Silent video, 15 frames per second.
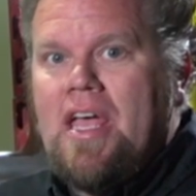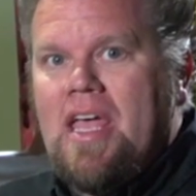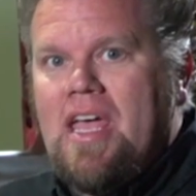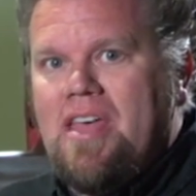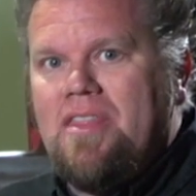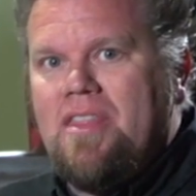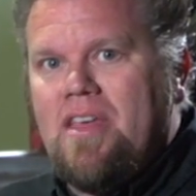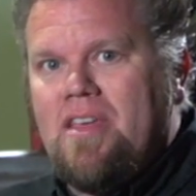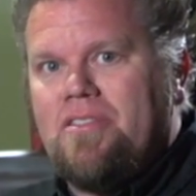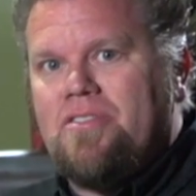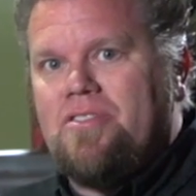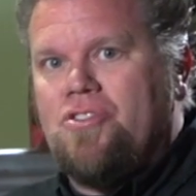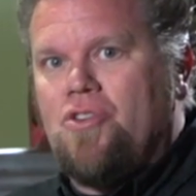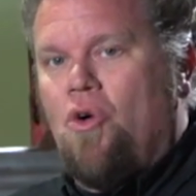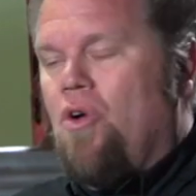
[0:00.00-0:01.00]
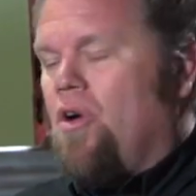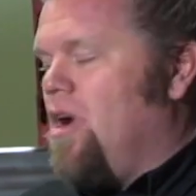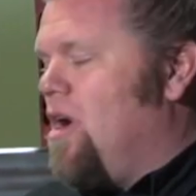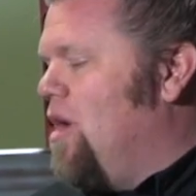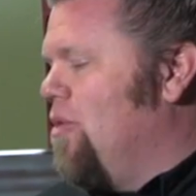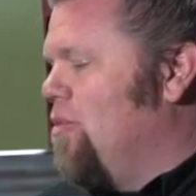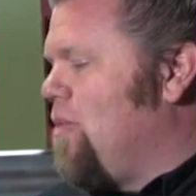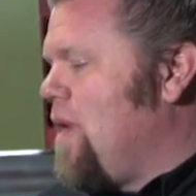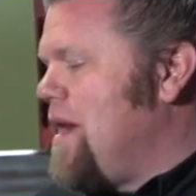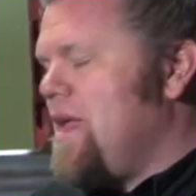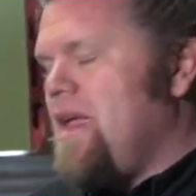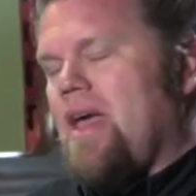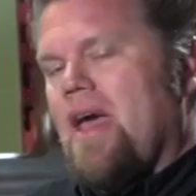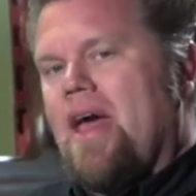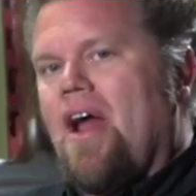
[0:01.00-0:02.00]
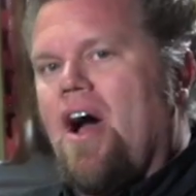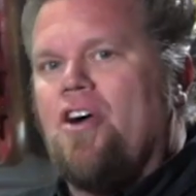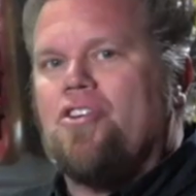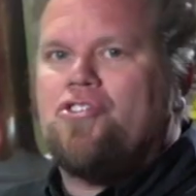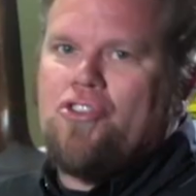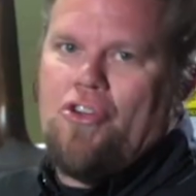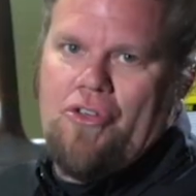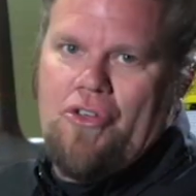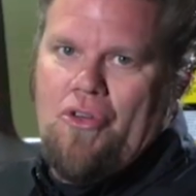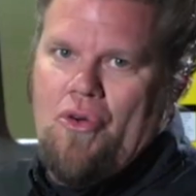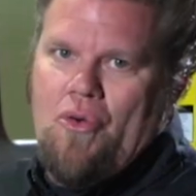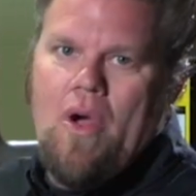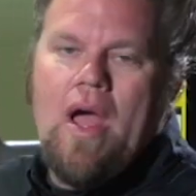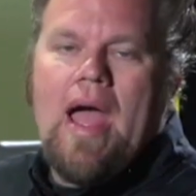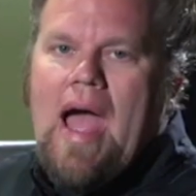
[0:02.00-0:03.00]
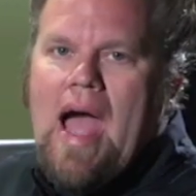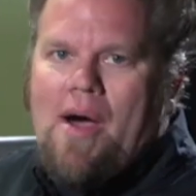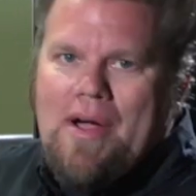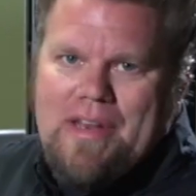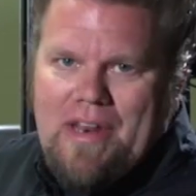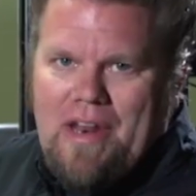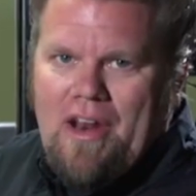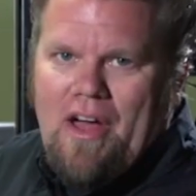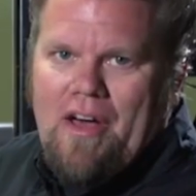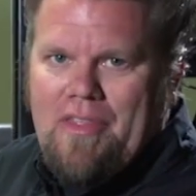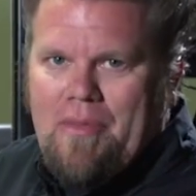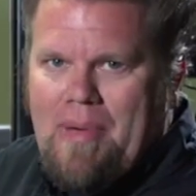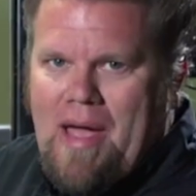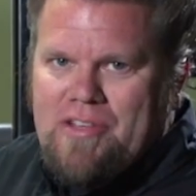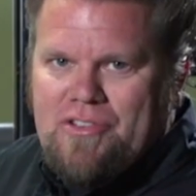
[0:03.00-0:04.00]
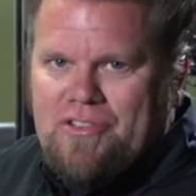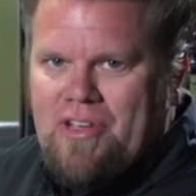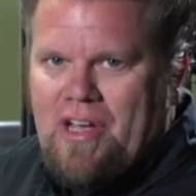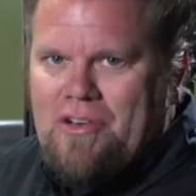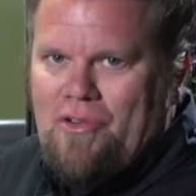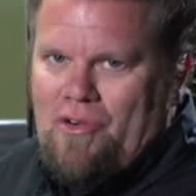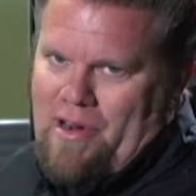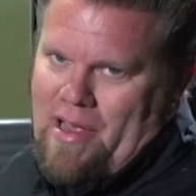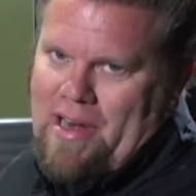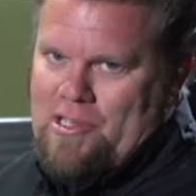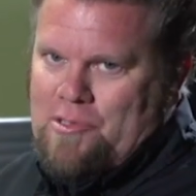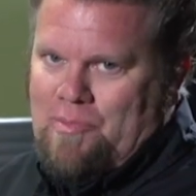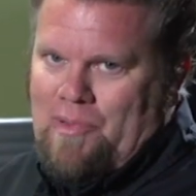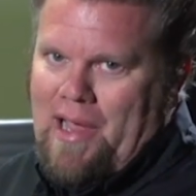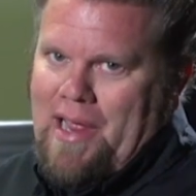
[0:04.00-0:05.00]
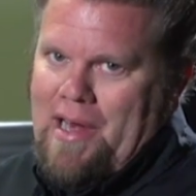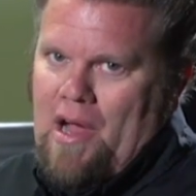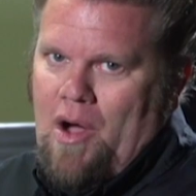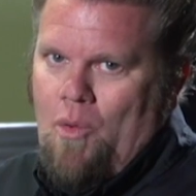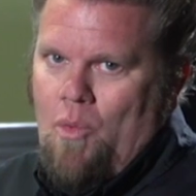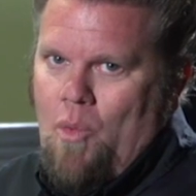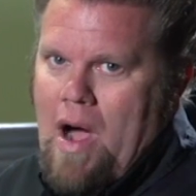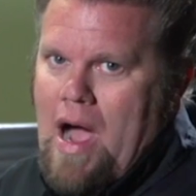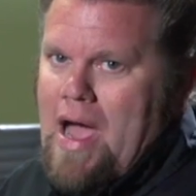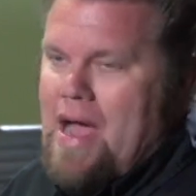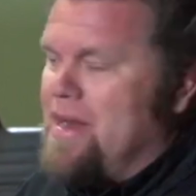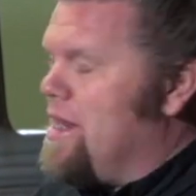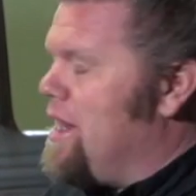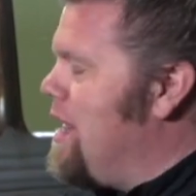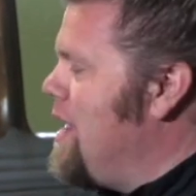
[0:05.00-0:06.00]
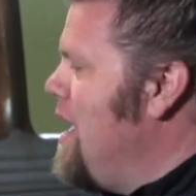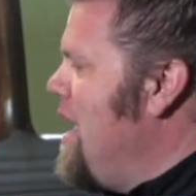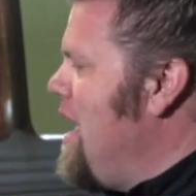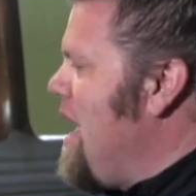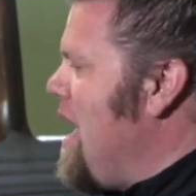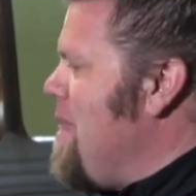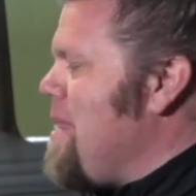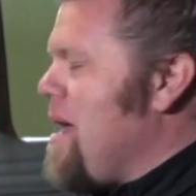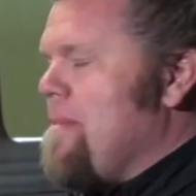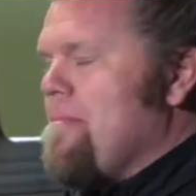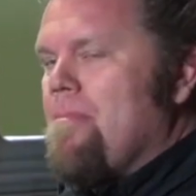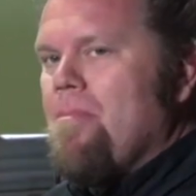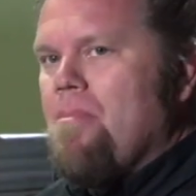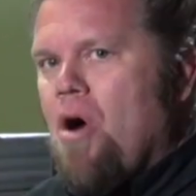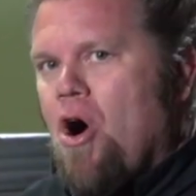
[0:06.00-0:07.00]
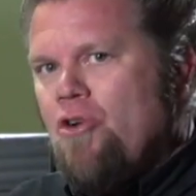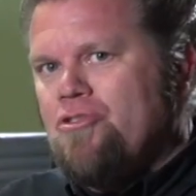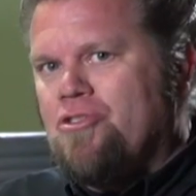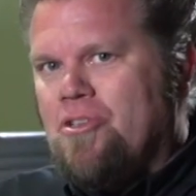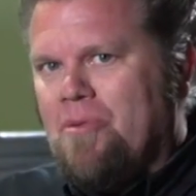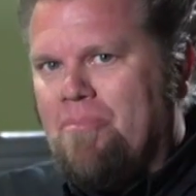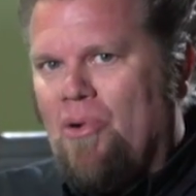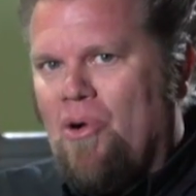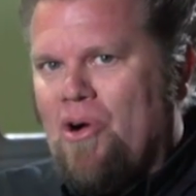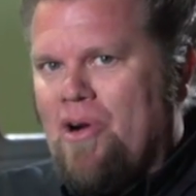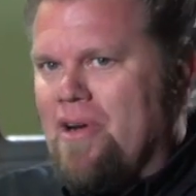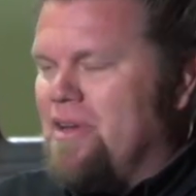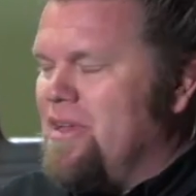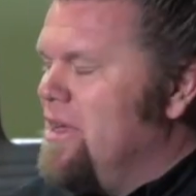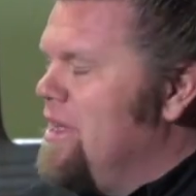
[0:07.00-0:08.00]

in this door already, and I'll show you how I did it on the passenger side door and explain why I did it. And then most important